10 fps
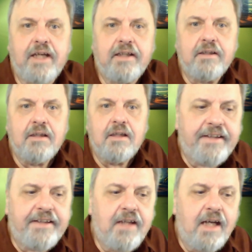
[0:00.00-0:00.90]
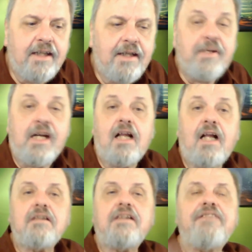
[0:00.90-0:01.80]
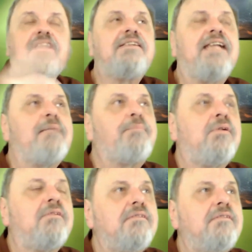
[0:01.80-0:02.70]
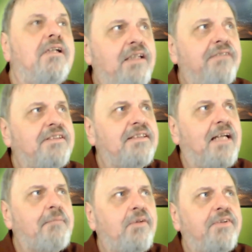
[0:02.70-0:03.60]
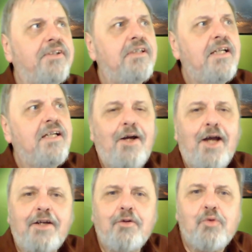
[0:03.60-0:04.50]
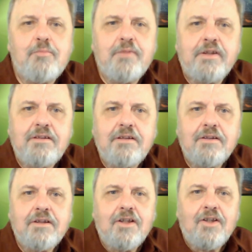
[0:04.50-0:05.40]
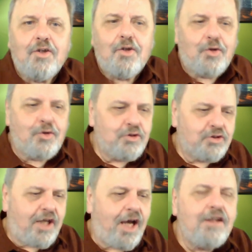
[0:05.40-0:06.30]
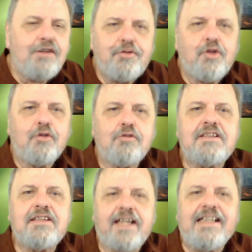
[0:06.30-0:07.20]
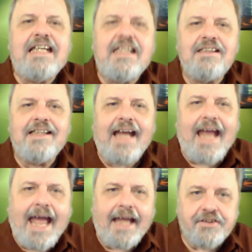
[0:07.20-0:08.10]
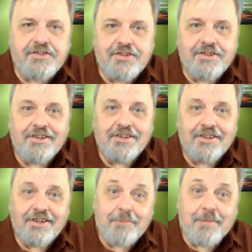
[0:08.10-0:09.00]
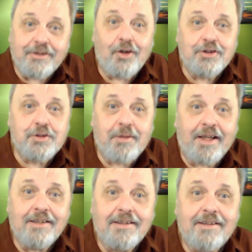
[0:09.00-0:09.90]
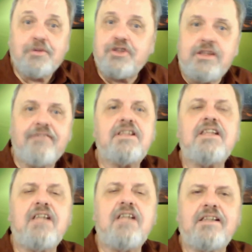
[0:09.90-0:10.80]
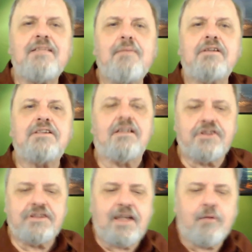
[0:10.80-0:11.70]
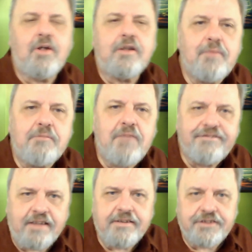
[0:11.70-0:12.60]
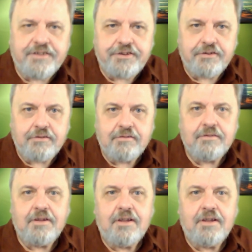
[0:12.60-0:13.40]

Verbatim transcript: Okay. And I mean, I'll, I'll give you an example, kind of an example. That I had a woman whose telephone said healing hands on my tall display, but she never said nothing about herself. She said, I want to bring my father to you.